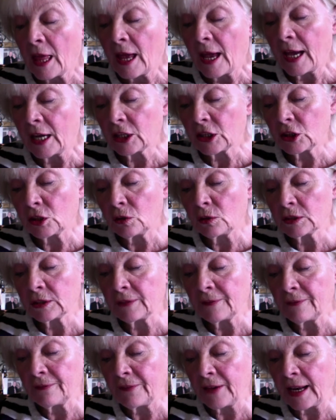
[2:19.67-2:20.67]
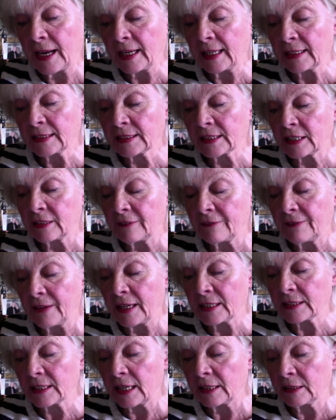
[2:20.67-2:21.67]
Our thoughts and feelings can
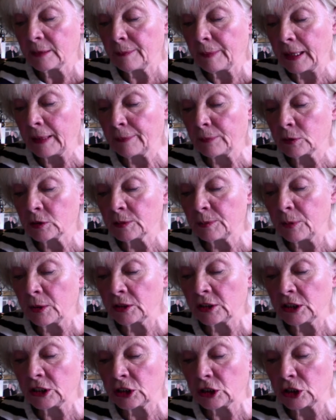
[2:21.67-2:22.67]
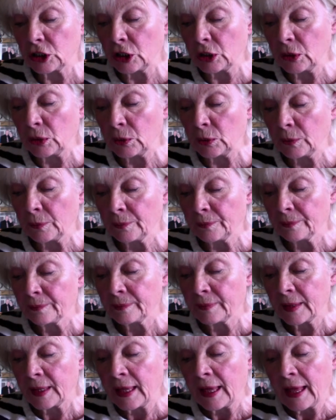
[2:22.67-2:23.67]
affect other people's bodies too.
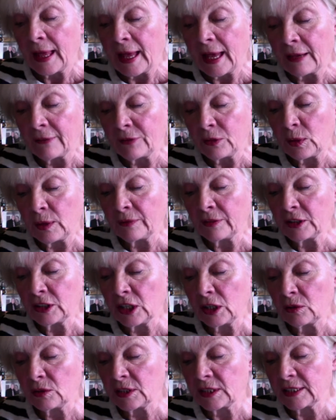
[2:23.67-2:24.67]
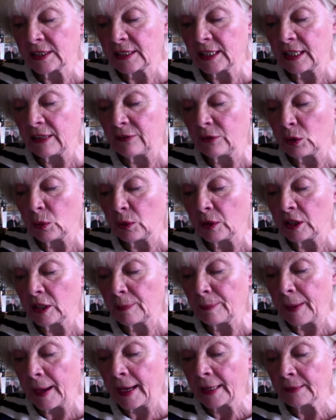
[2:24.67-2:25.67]
Have you ever noticed that if you're in a
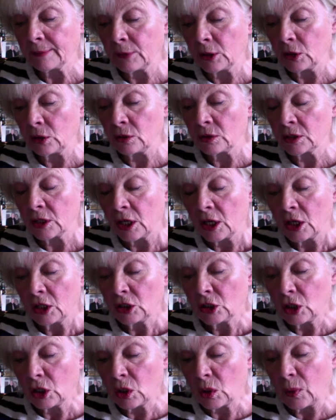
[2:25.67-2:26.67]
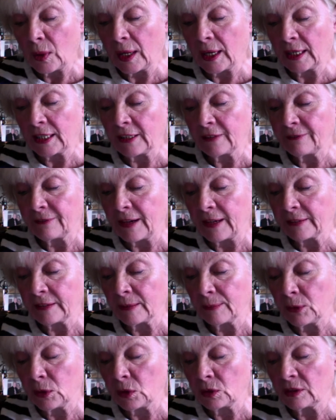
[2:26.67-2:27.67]
bad mood, you quickly affect the
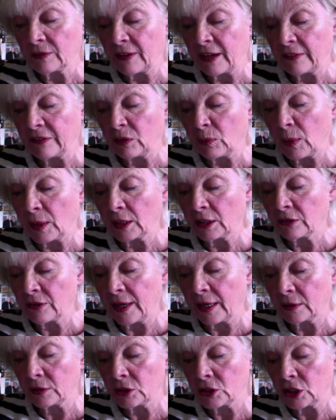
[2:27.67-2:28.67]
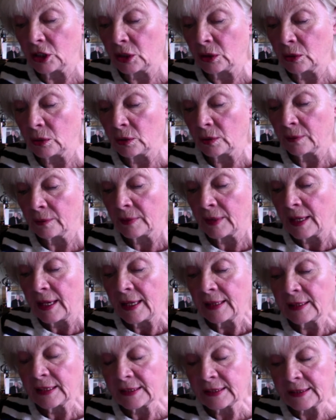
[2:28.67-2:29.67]
mood of everyone around you?
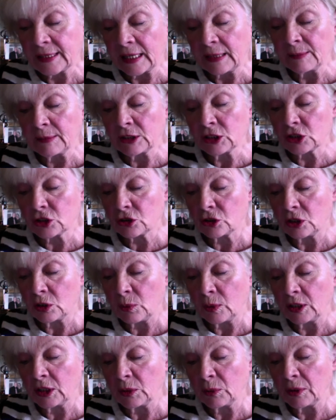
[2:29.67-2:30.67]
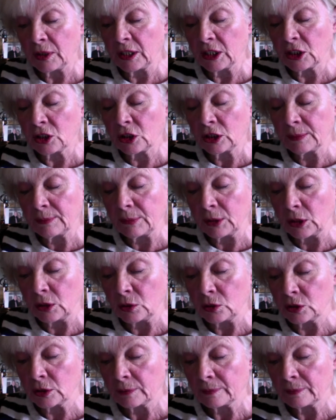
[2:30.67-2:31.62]
The same is true when you're in a good mood.